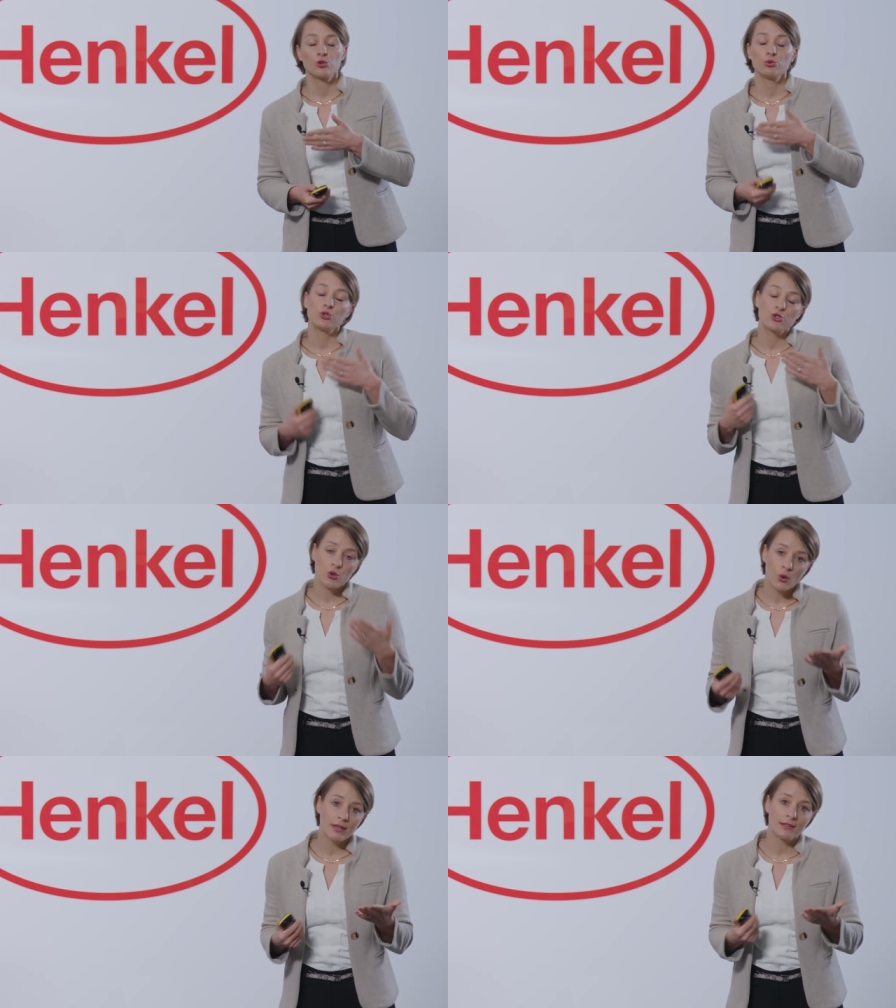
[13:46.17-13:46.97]
to
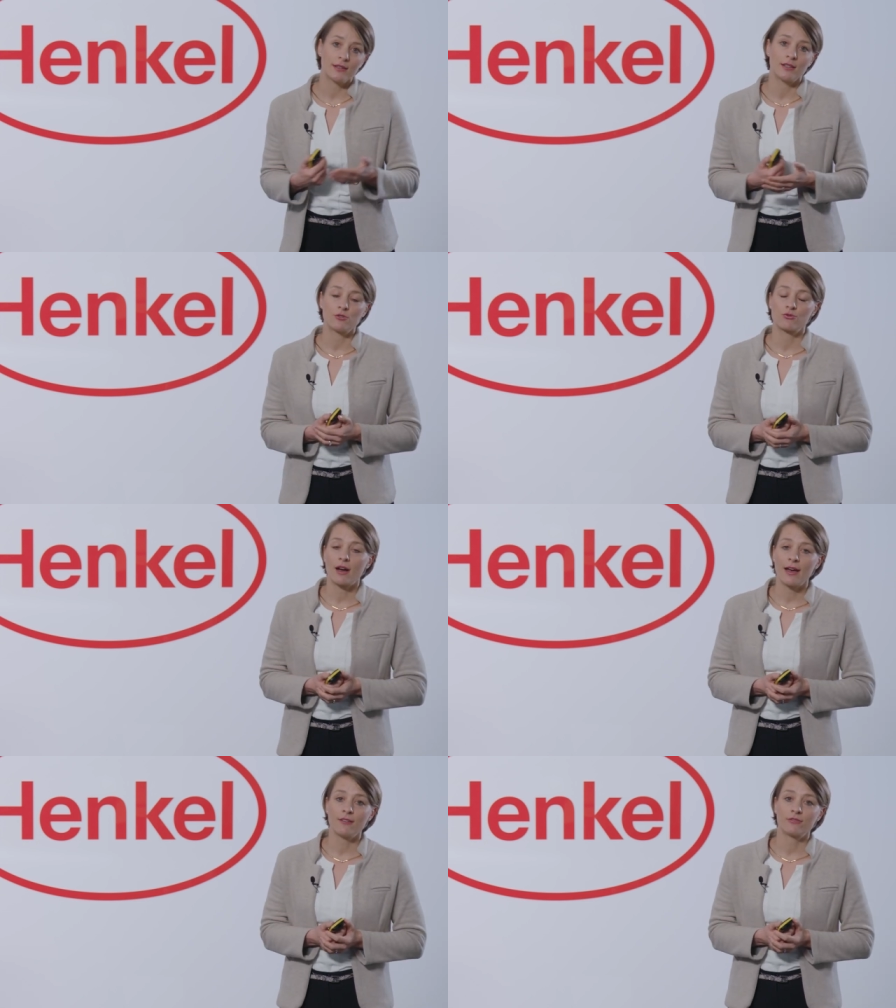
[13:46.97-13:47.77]
jointly
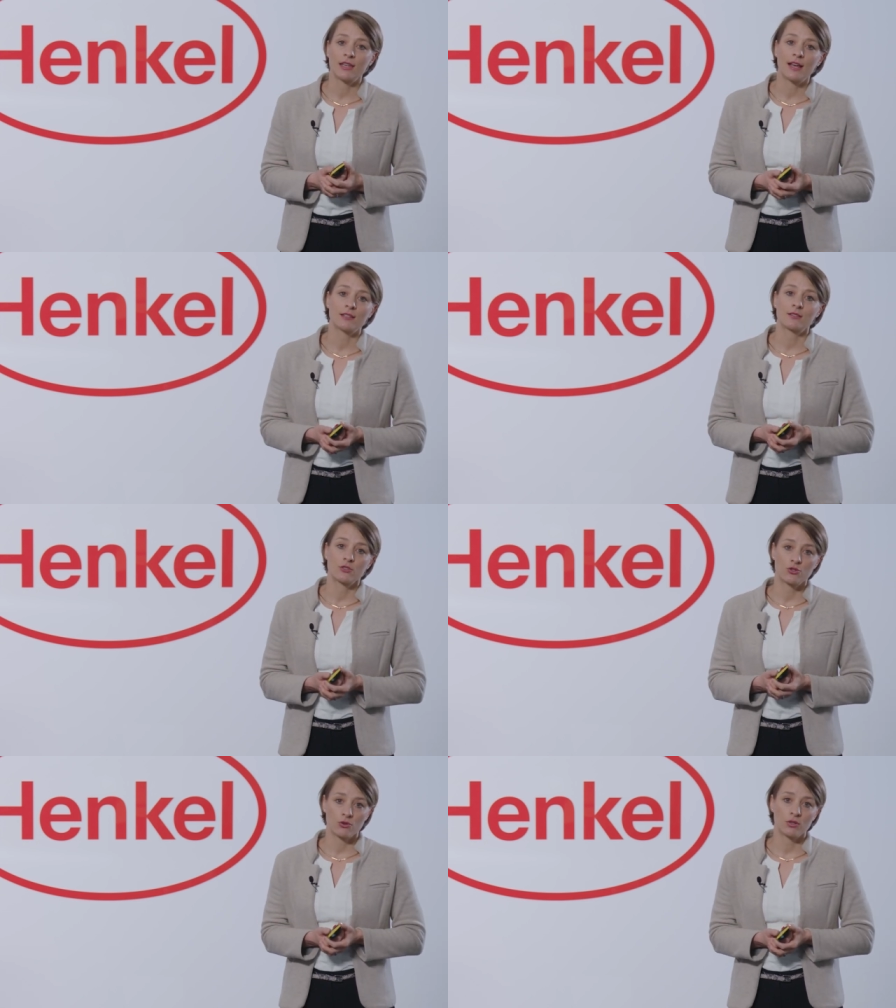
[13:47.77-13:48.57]
drive that
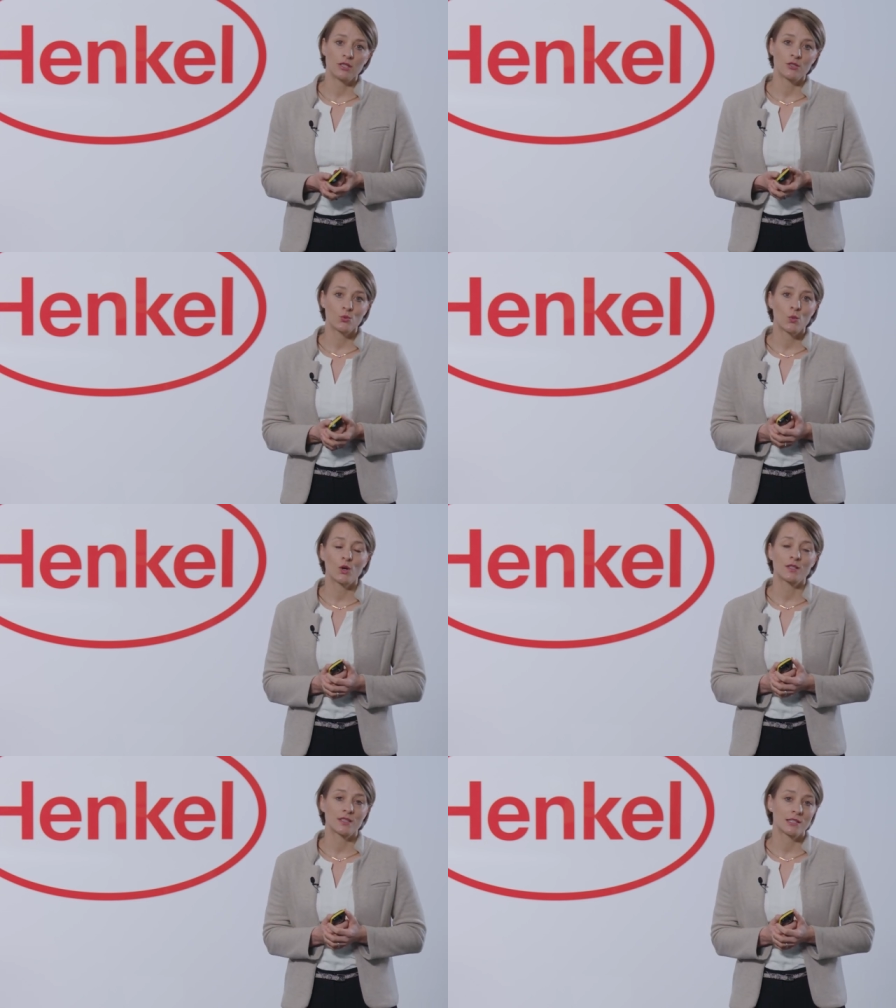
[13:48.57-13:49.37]
journey
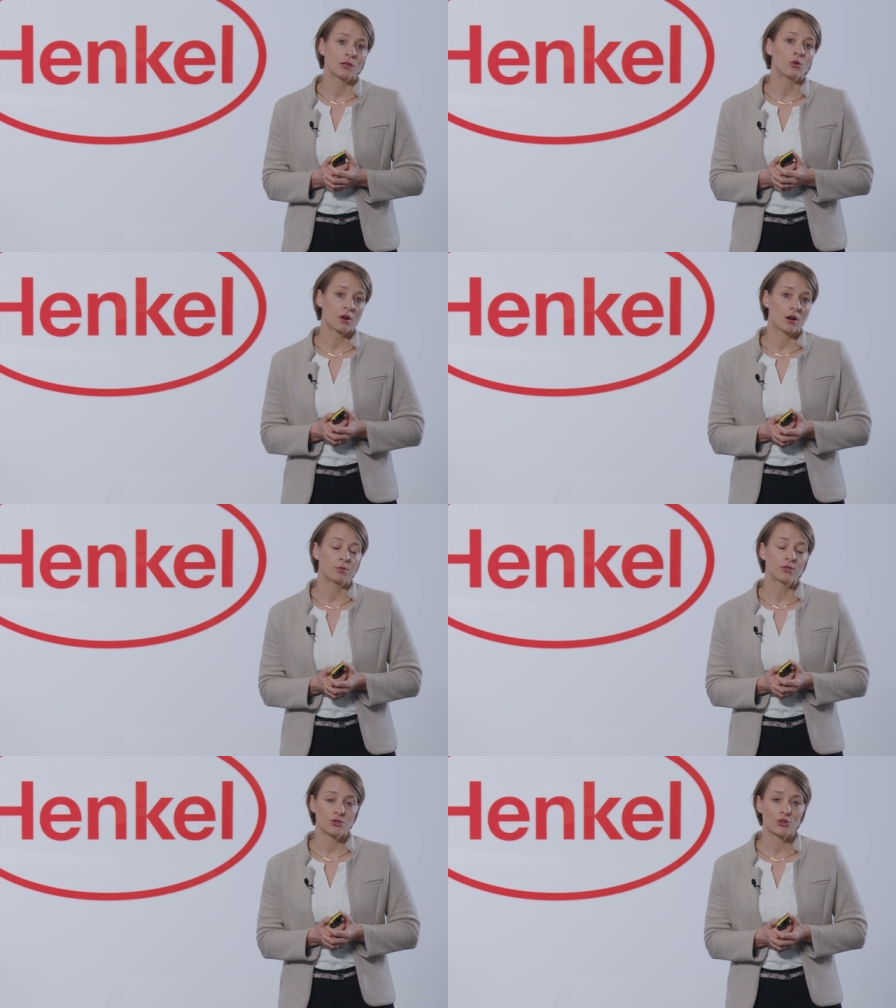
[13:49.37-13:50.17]
towards this
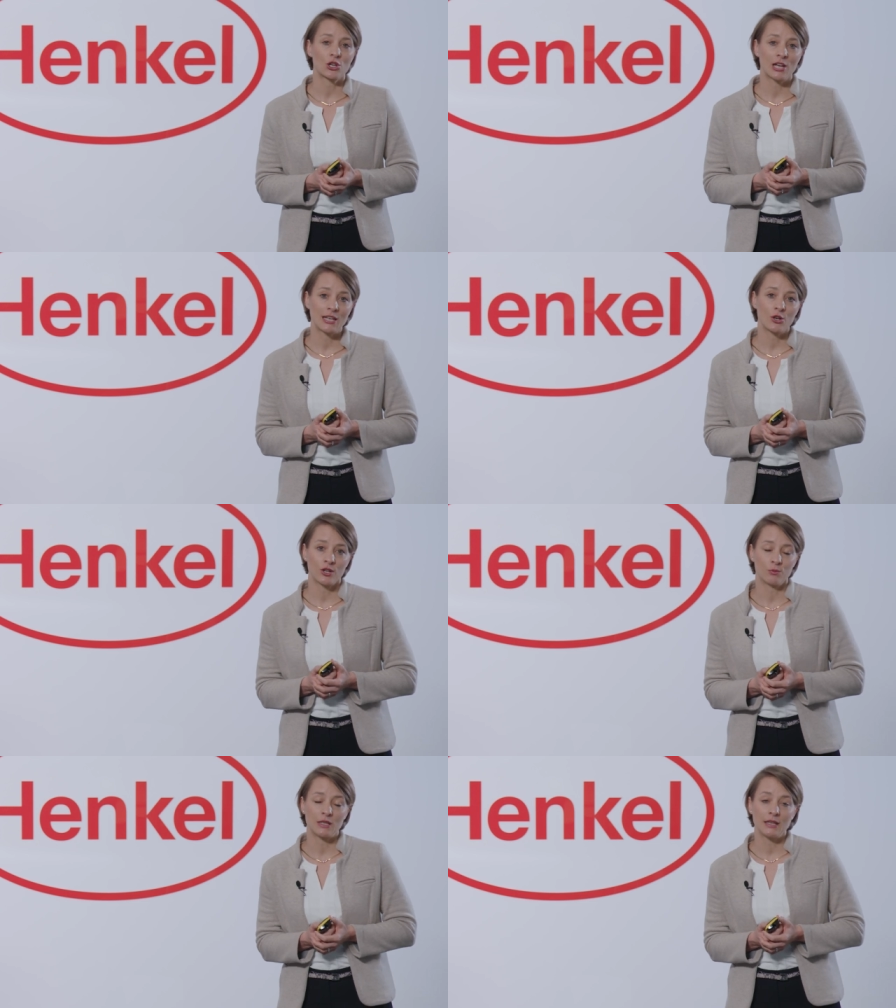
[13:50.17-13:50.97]
low-carbon circular
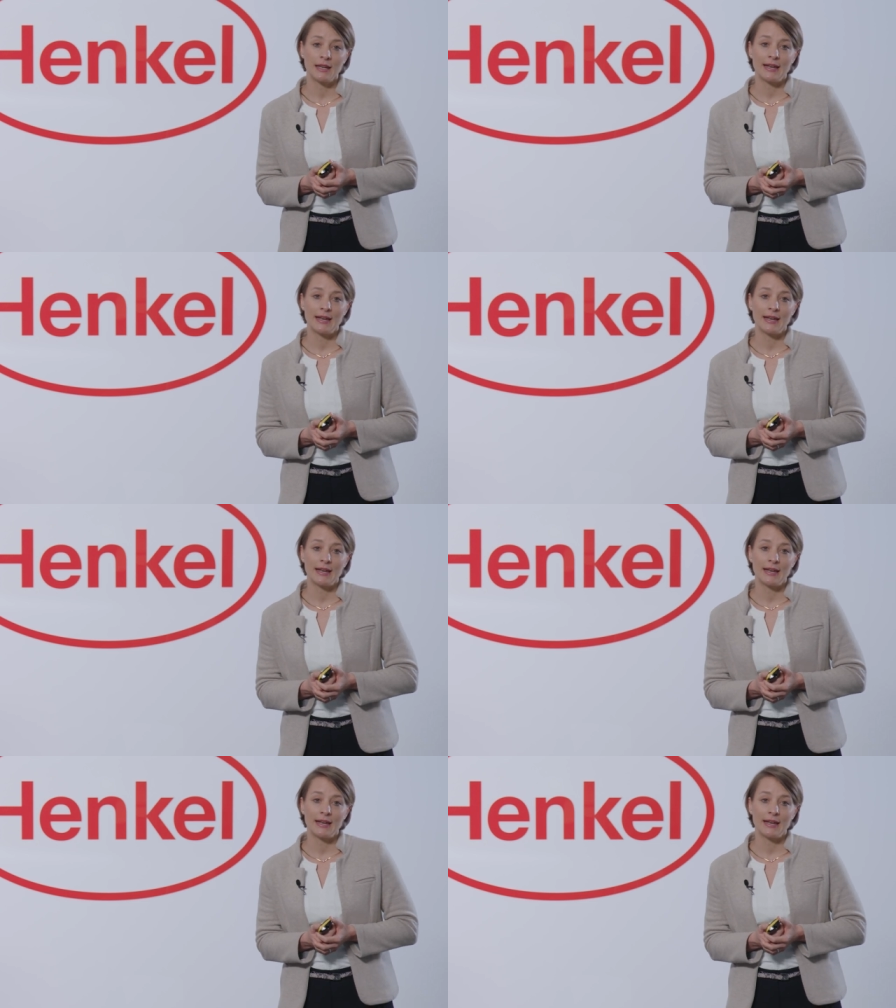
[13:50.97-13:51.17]
economy.